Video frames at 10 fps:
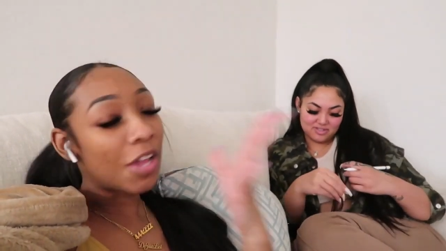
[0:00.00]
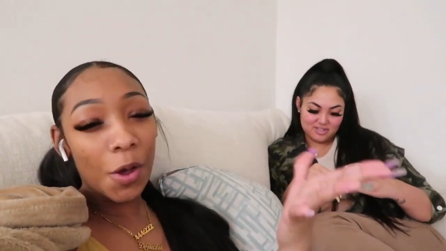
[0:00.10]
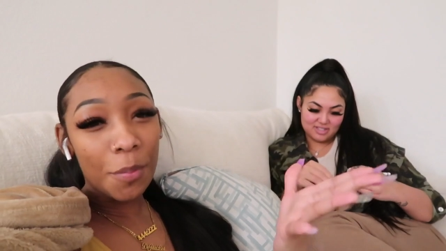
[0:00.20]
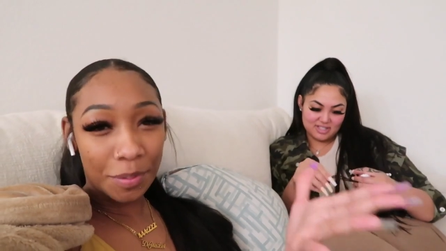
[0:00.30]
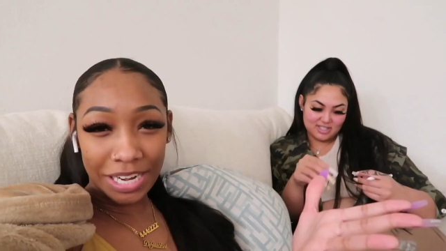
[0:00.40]

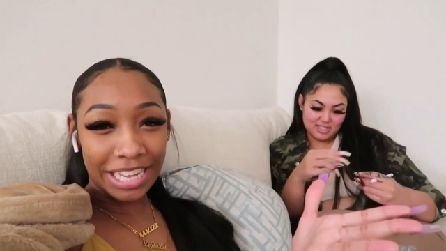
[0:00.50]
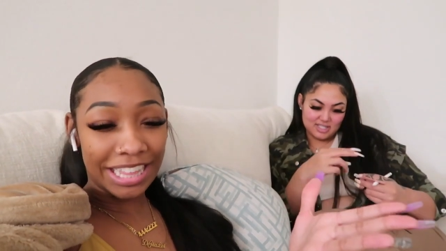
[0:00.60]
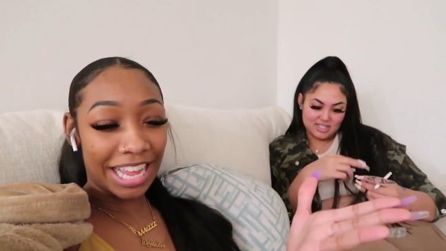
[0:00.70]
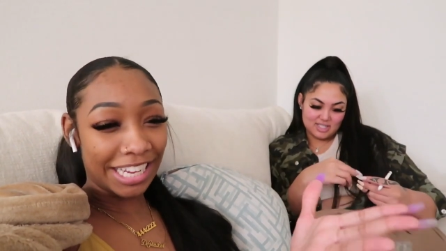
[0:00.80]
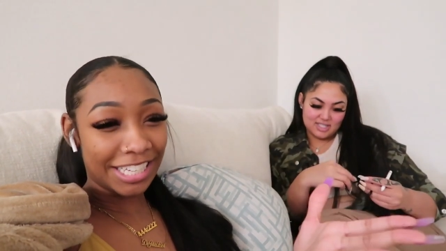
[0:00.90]
Speaker 1: so pretty.
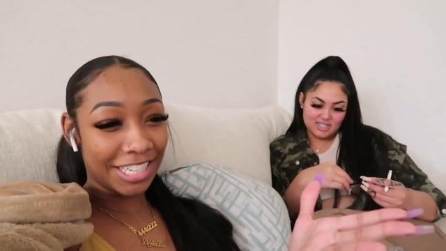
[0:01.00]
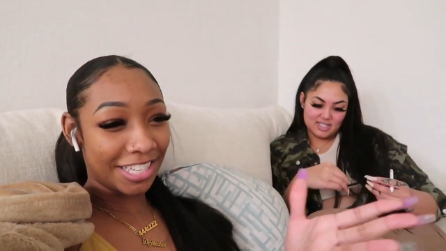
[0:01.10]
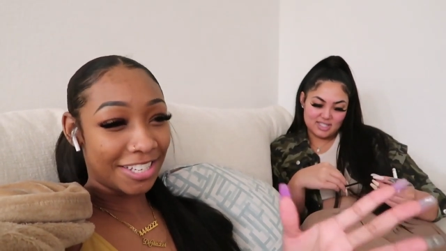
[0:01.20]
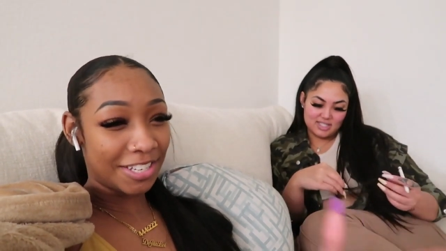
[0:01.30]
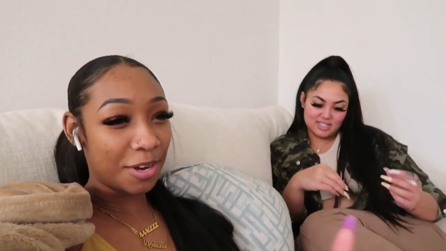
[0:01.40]
Like it's
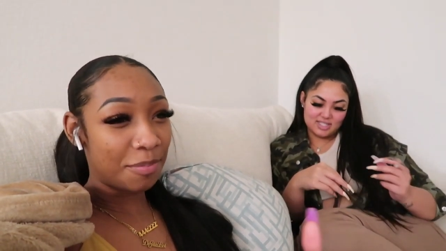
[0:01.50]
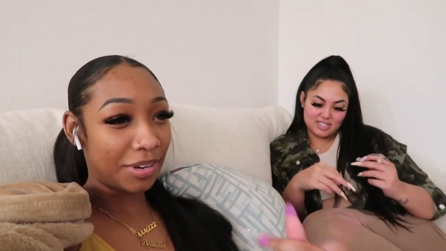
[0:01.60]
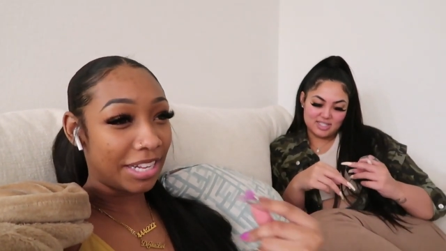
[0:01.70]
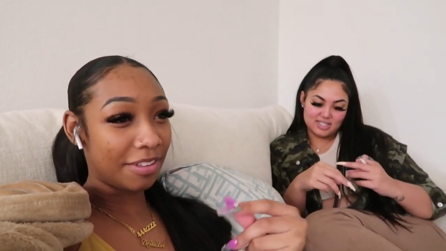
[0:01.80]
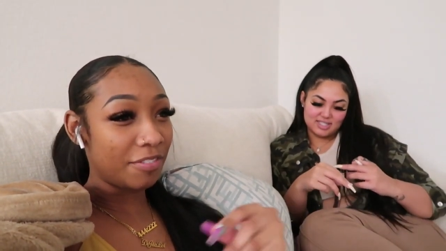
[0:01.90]
just so
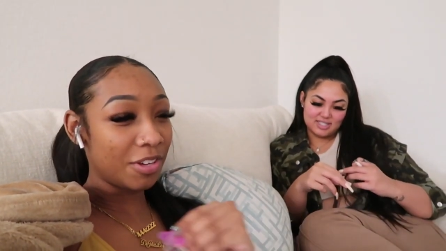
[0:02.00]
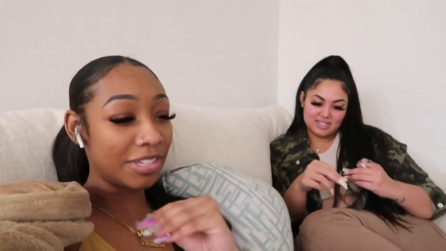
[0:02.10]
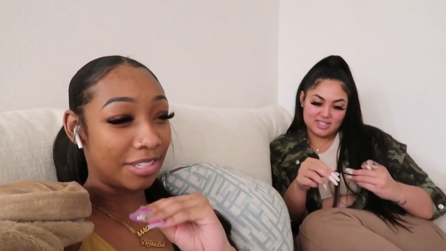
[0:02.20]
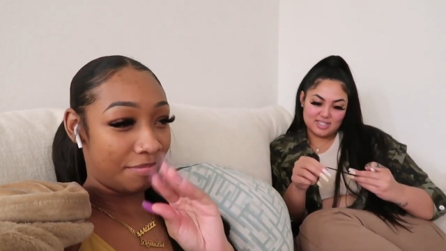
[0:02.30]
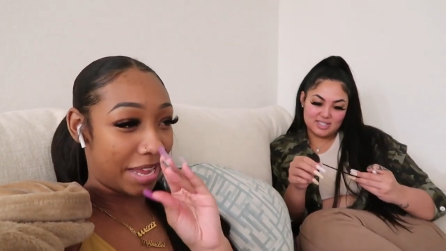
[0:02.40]
pretty. The
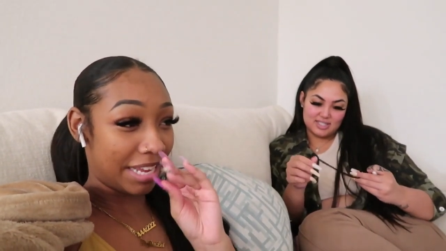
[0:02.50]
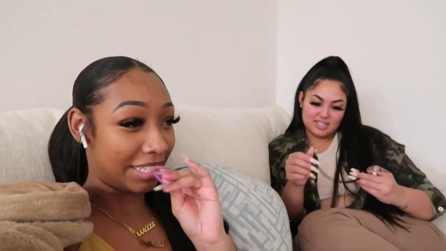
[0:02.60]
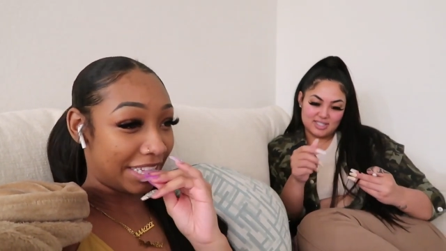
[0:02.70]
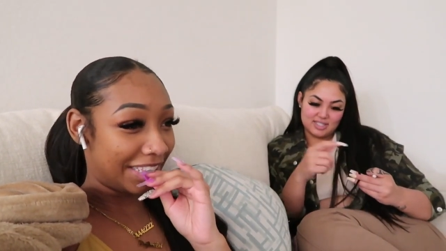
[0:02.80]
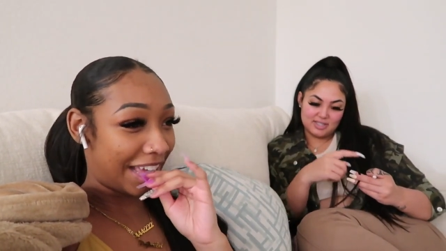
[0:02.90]
view is
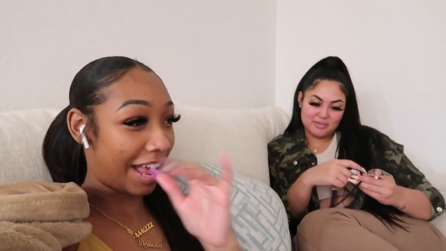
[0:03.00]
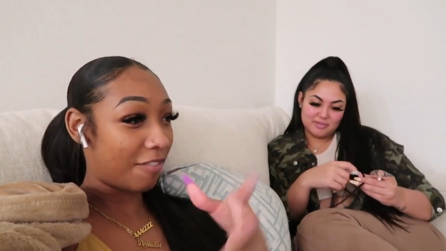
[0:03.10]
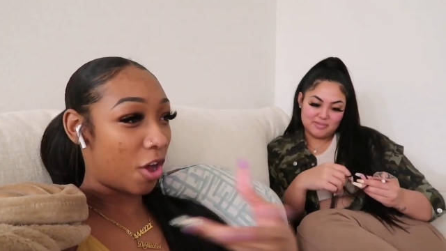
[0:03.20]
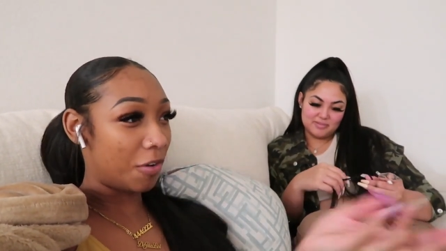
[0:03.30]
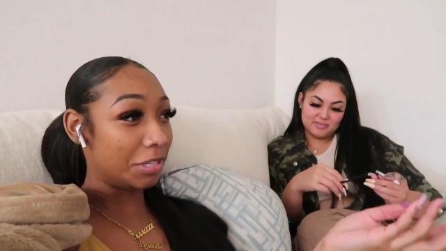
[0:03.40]
amazing. Like
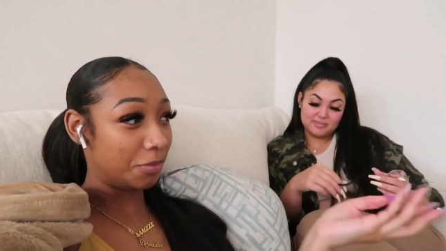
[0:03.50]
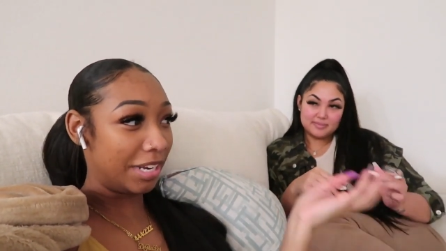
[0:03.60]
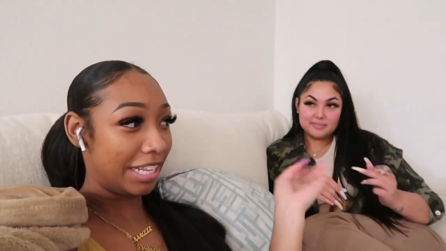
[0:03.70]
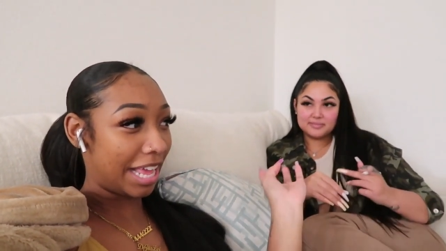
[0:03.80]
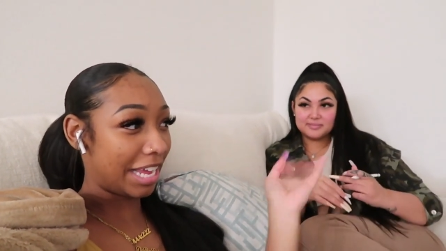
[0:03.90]
I've always
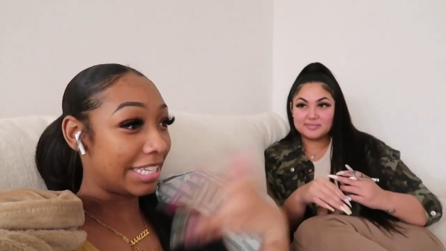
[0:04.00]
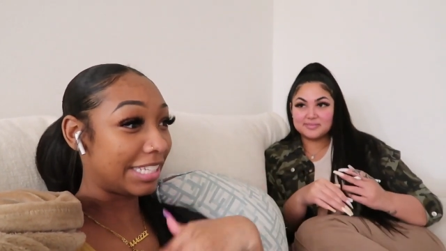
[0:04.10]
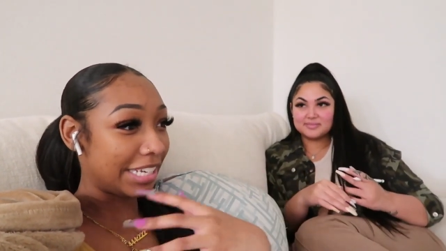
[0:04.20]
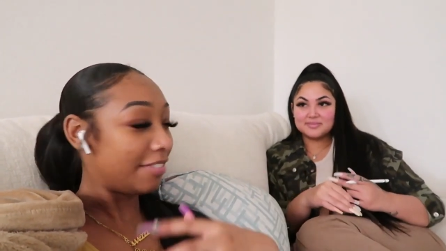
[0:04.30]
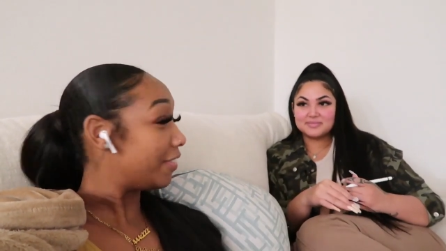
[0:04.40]
wanted like a
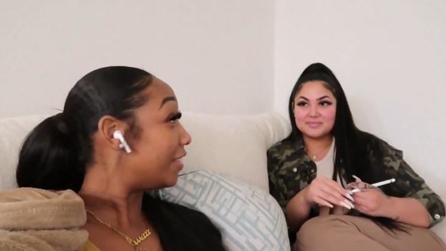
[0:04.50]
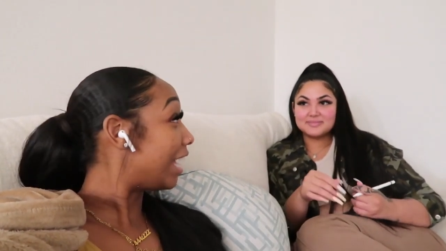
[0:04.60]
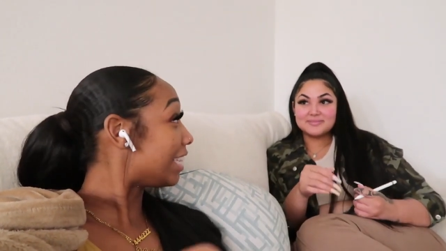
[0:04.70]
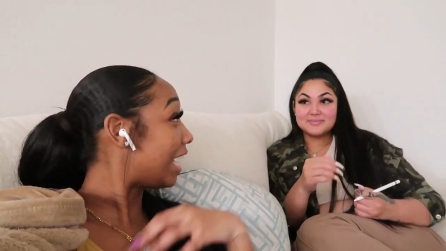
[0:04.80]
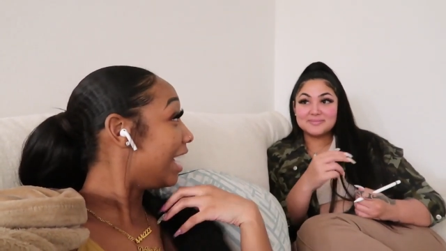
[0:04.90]
city view
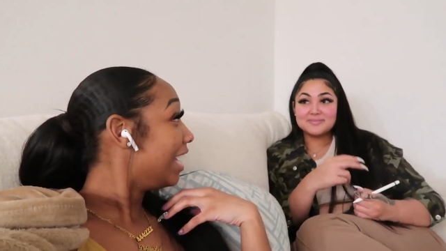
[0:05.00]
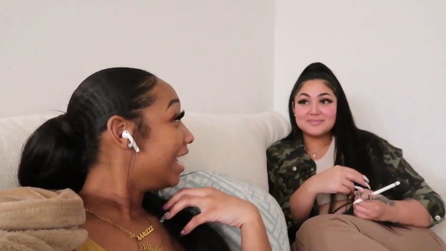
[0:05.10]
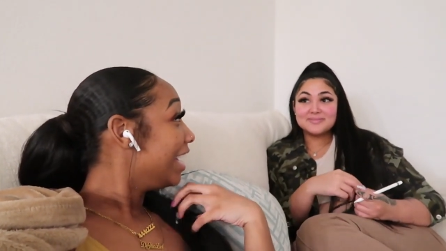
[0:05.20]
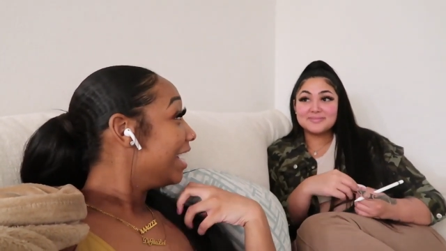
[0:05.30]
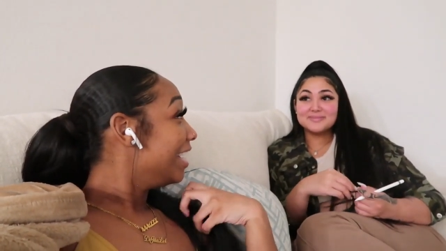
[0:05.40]
like that.
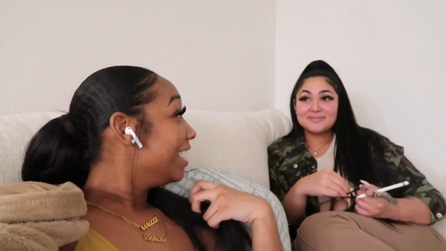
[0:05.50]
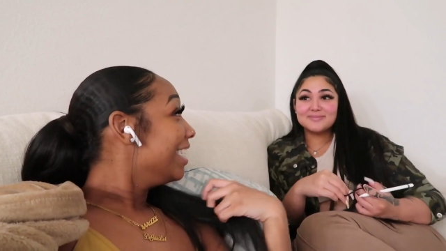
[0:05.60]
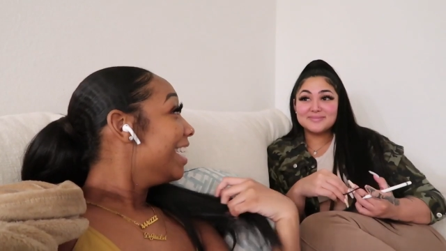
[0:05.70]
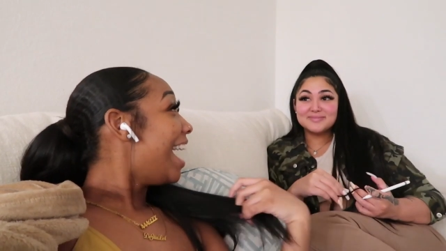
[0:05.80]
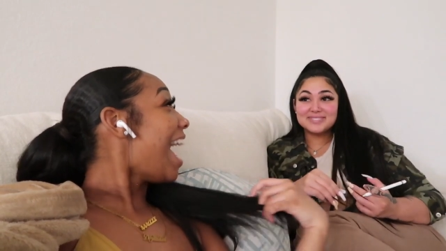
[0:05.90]

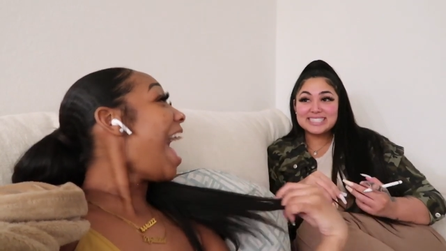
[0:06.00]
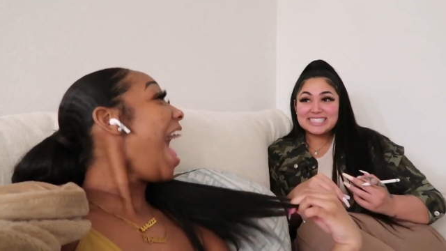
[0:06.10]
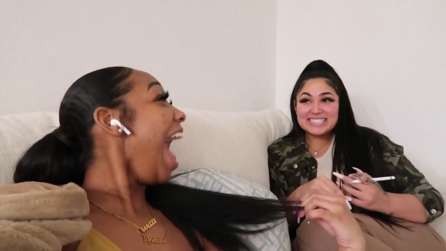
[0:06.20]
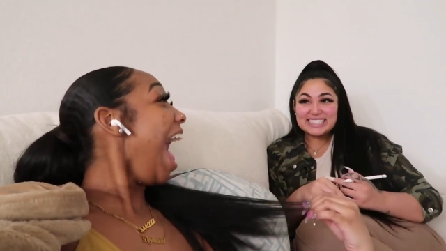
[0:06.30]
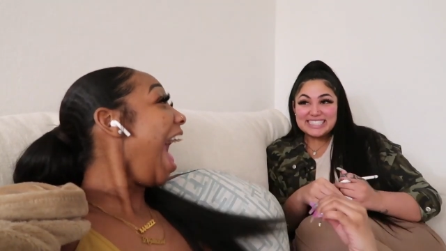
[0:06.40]

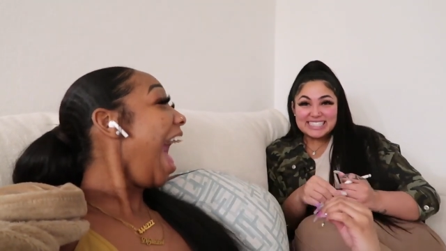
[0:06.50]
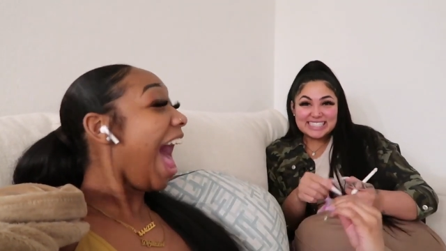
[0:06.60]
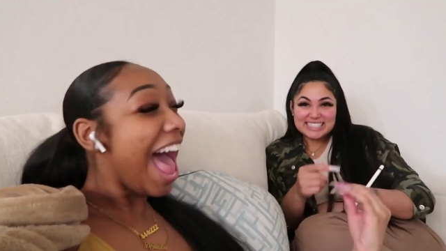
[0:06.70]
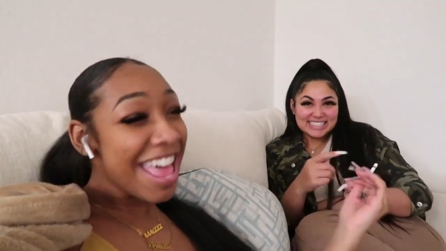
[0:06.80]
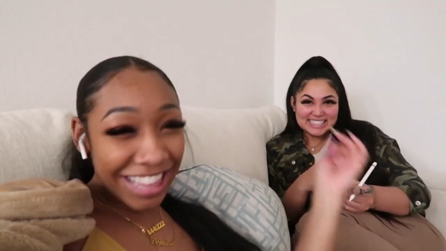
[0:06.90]

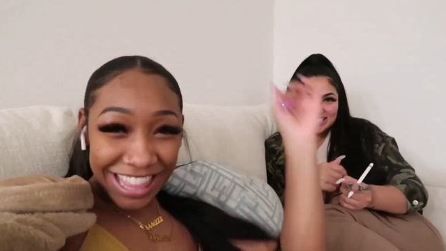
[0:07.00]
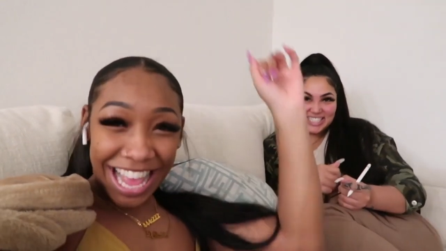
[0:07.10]
Ah,